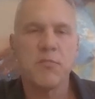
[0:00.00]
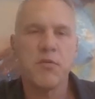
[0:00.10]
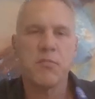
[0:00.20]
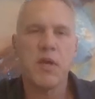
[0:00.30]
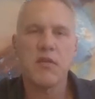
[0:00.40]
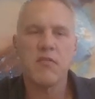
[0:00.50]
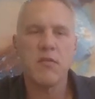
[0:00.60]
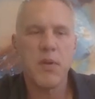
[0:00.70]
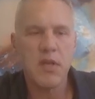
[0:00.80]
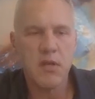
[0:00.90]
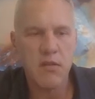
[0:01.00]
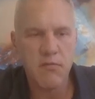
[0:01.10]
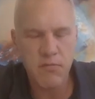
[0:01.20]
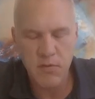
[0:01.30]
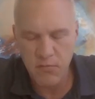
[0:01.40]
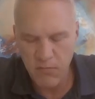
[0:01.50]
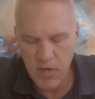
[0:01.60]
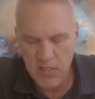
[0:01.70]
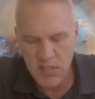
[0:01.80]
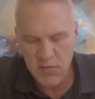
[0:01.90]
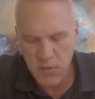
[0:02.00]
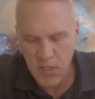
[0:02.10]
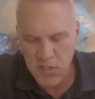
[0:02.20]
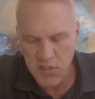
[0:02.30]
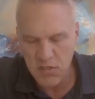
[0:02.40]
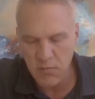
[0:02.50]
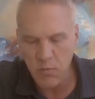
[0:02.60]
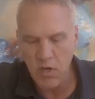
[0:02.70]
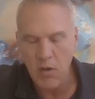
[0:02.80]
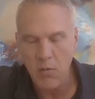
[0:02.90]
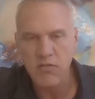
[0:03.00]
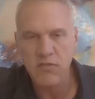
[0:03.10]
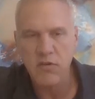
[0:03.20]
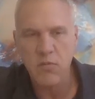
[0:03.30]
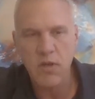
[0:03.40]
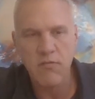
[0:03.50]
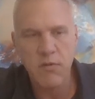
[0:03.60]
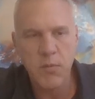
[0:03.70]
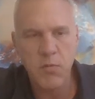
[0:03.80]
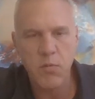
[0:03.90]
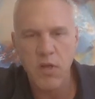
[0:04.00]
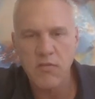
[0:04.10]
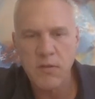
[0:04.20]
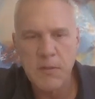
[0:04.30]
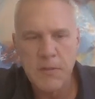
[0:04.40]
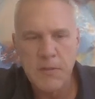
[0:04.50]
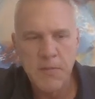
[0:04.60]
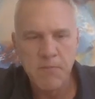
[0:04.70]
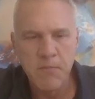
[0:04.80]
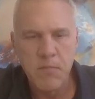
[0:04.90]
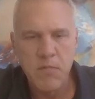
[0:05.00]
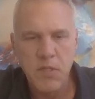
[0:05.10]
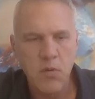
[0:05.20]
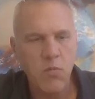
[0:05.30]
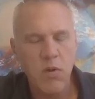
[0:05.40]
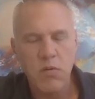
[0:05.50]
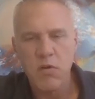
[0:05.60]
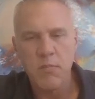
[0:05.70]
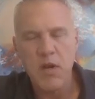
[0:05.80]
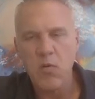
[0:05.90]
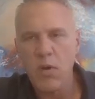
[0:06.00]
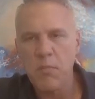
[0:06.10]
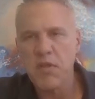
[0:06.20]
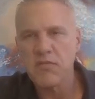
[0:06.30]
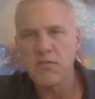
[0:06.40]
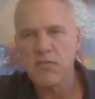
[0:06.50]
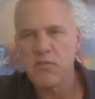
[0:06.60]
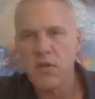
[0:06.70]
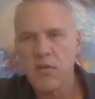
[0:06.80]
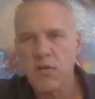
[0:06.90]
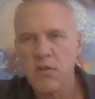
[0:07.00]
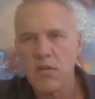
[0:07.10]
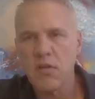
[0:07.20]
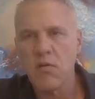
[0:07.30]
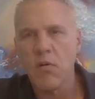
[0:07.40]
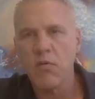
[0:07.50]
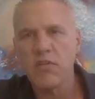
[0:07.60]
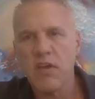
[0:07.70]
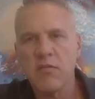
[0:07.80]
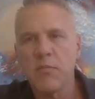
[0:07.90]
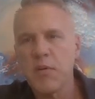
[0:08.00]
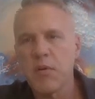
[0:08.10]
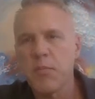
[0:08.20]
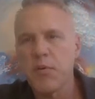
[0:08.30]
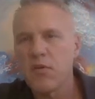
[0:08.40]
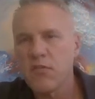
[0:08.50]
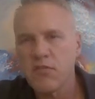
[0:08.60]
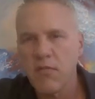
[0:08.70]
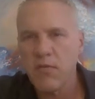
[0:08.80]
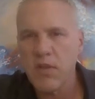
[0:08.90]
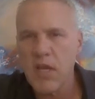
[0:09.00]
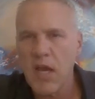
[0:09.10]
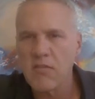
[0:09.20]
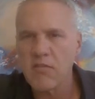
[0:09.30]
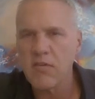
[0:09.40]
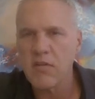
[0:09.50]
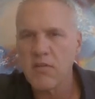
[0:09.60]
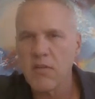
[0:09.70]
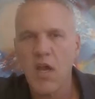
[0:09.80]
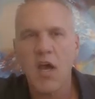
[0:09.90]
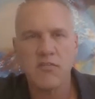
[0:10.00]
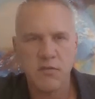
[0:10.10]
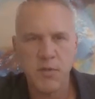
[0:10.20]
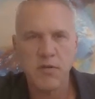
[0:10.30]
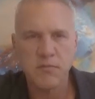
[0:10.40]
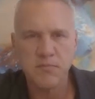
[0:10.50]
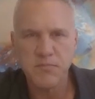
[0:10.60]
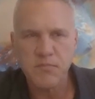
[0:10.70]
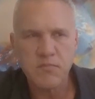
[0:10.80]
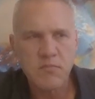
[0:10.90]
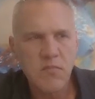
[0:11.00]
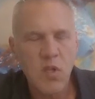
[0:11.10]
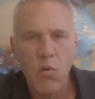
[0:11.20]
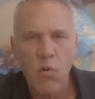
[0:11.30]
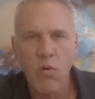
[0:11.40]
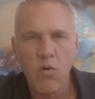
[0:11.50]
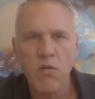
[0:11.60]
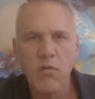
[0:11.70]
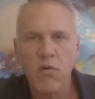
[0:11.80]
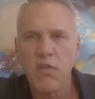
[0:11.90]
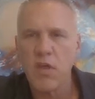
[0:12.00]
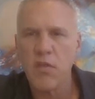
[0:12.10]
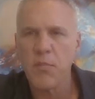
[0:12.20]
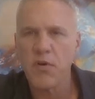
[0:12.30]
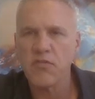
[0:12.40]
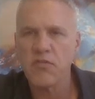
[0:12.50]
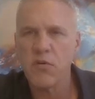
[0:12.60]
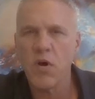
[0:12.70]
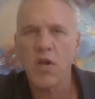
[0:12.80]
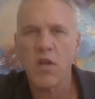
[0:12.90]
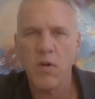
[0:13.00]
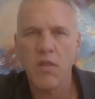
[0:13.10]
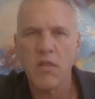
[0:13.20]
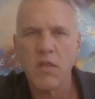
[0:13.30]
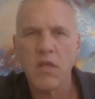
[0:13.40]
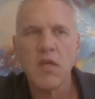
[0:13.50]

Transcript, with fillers: this perspective depending on the, the franchising relationship what i always took away from it was you know what no matter what business you're in you always have to be able to put yourself in the eyes of the, the customer or or the other person you're working with